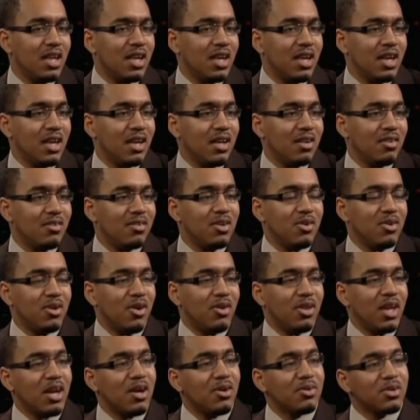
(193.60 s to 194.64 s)
then, you
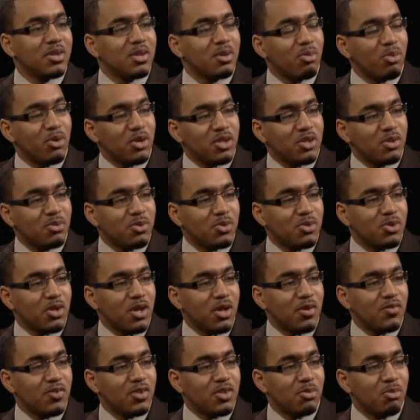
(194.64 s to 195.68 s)
know, they go to the principal's
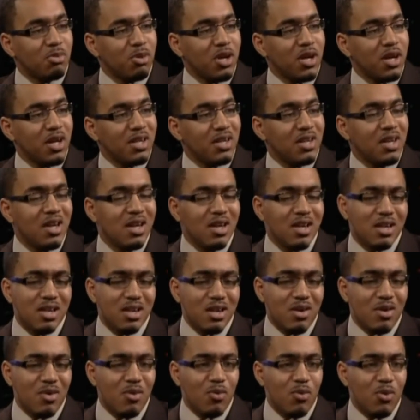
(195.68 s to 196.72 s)
office. But
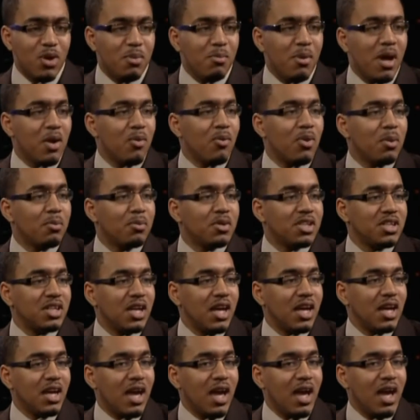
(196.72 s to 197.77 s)
we make one
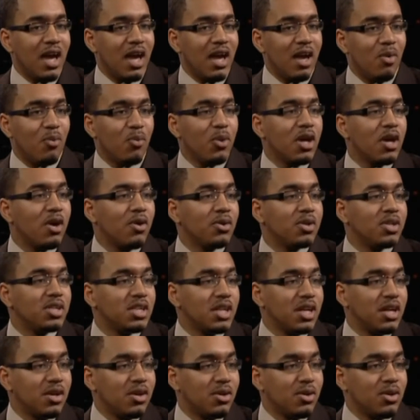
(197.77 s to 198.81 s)
mistake and we go to
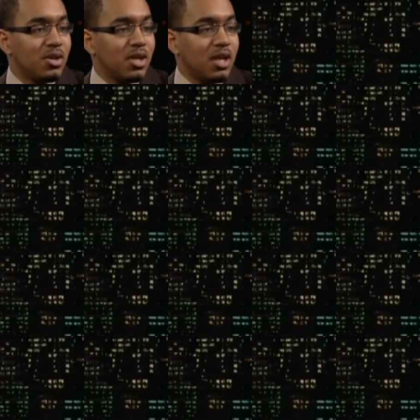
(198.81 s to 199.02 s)
jail.